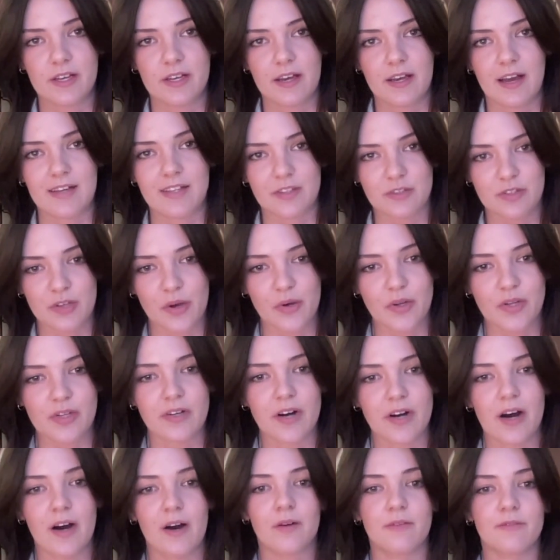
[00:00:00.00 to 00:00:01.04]
has a
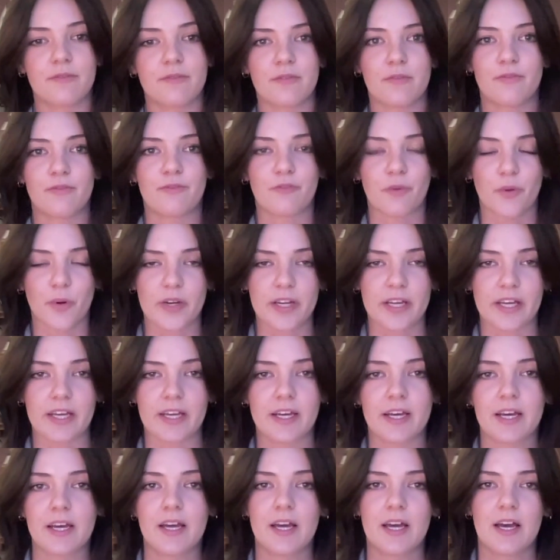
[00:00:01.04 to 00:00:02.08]
total of
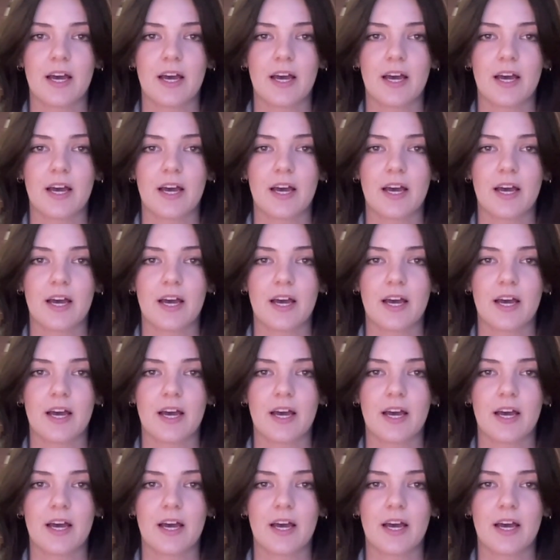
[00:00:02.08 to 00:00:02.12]
40